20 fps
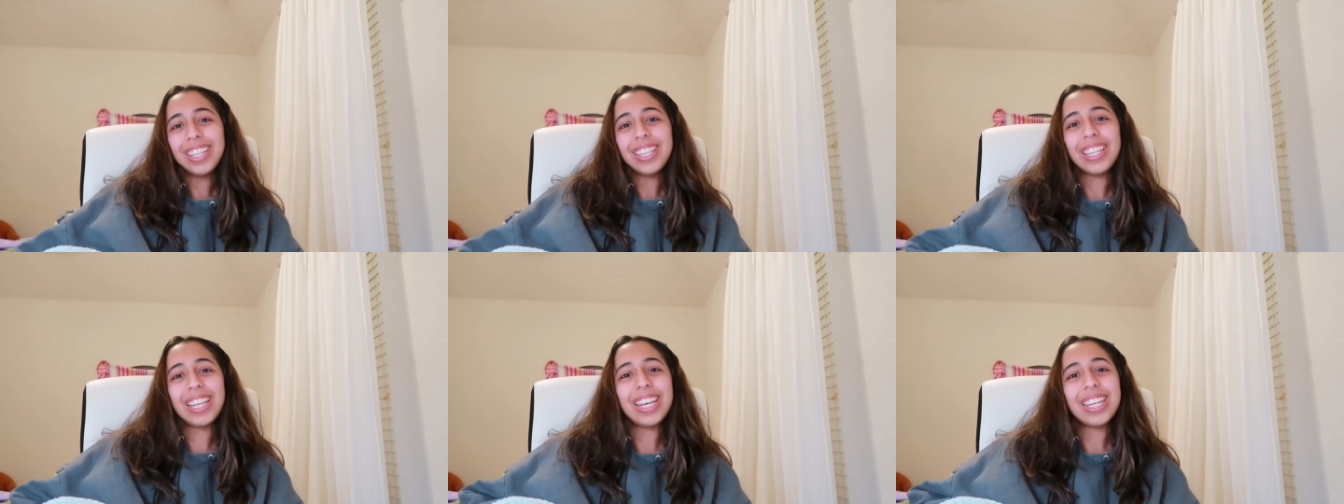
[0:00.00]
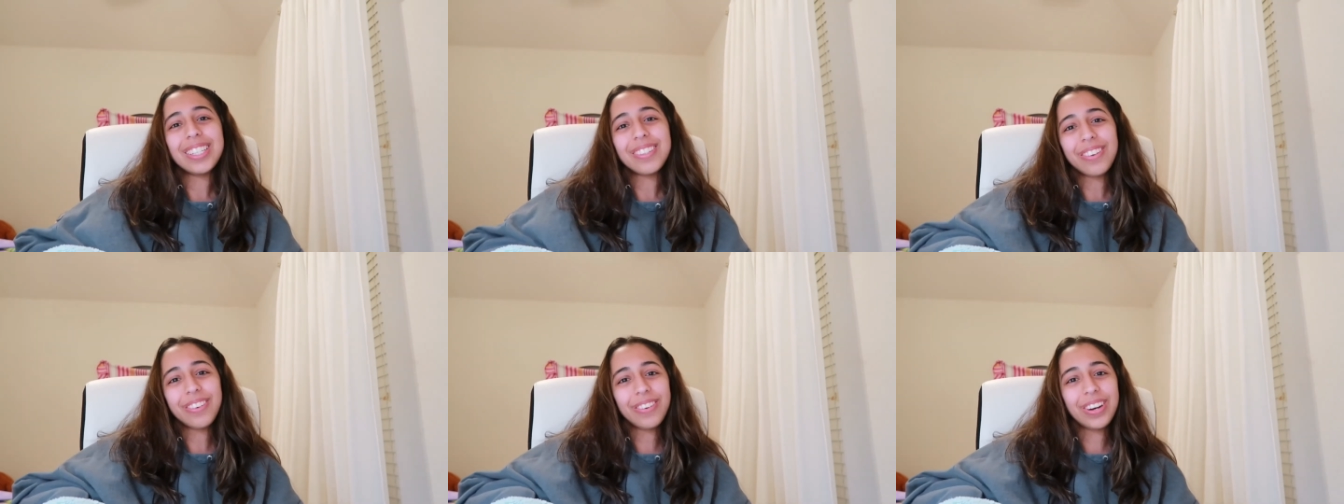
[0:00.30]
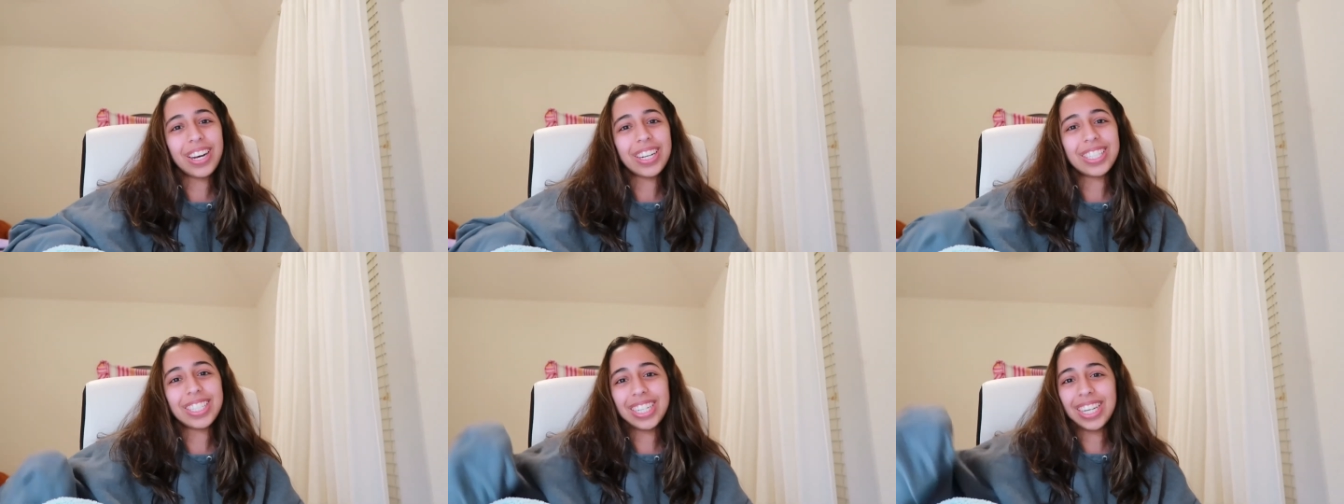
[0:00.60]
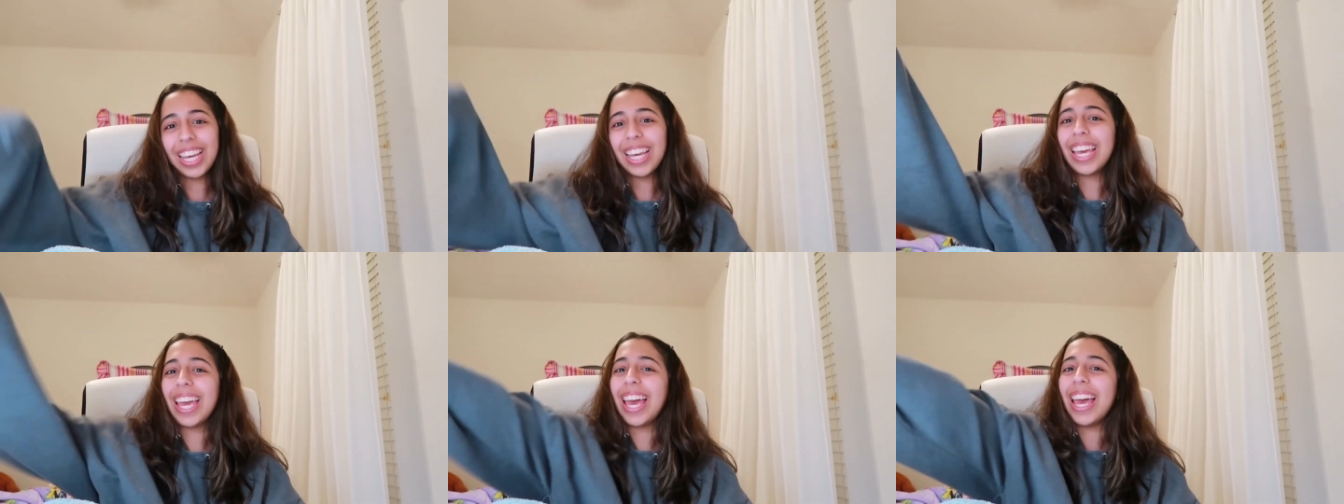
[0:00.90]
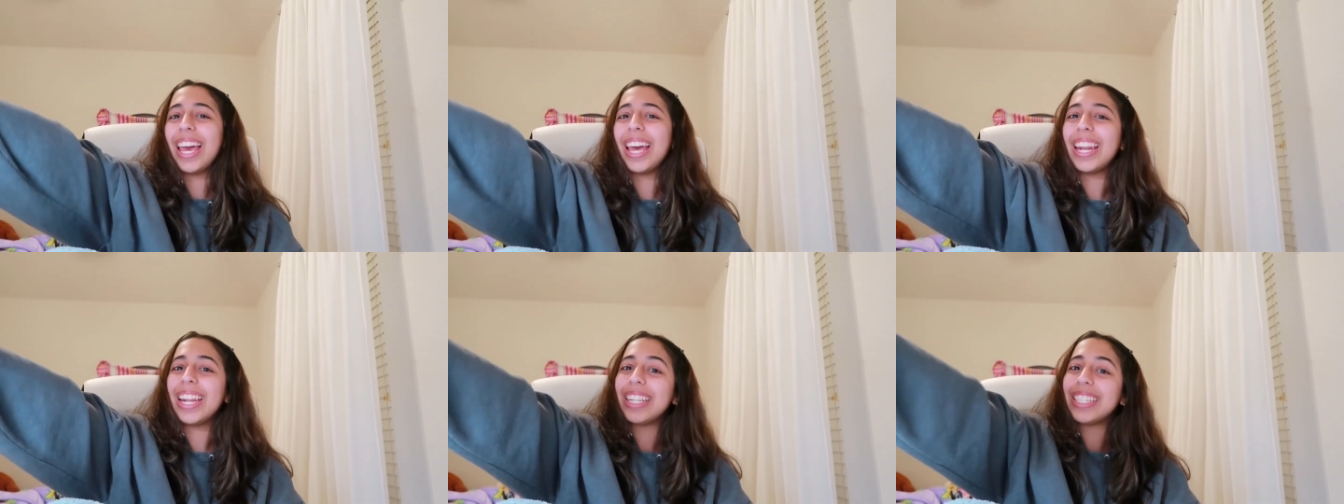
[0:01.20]
Thanks for watching
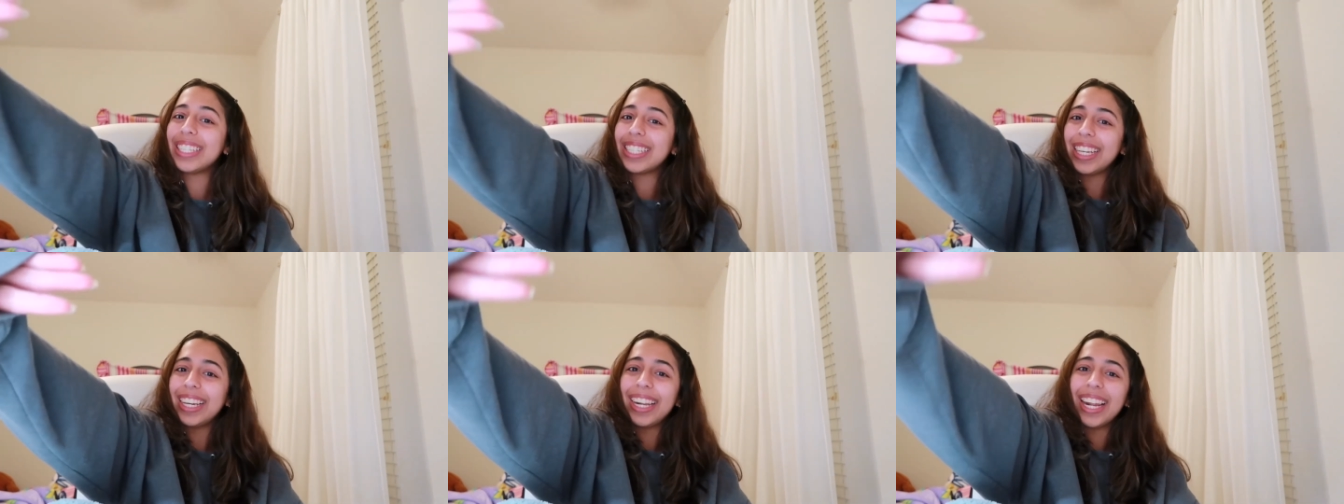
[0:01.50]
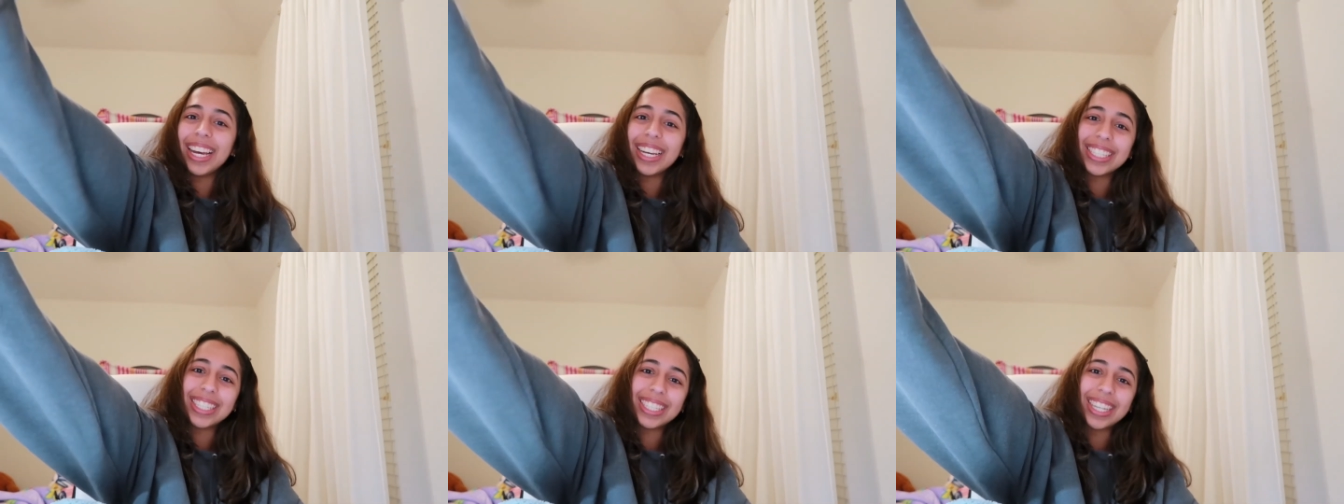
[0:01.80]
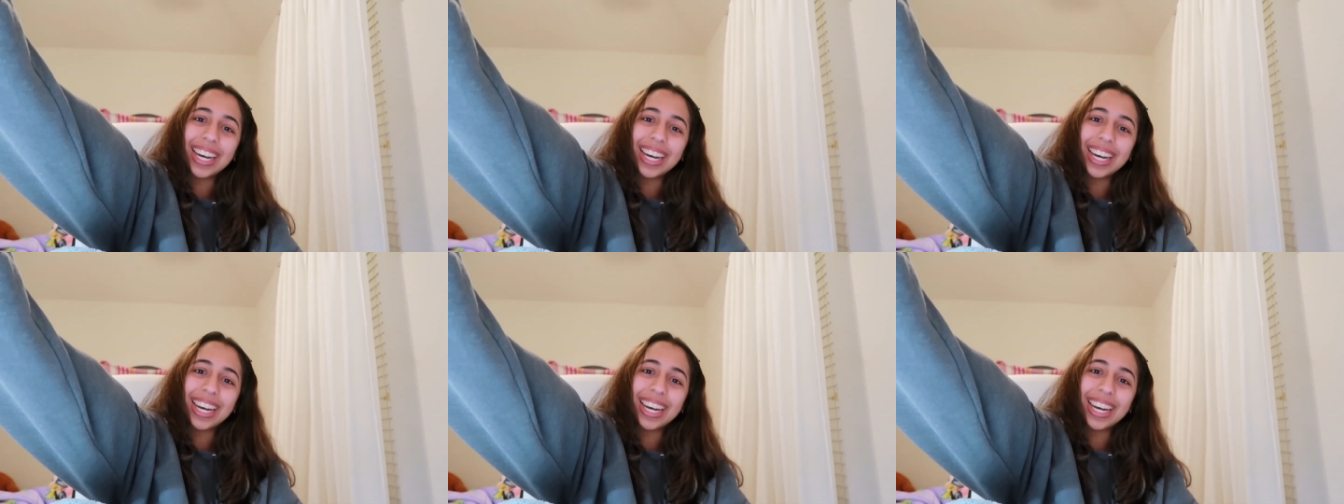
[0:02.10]
again, and see you next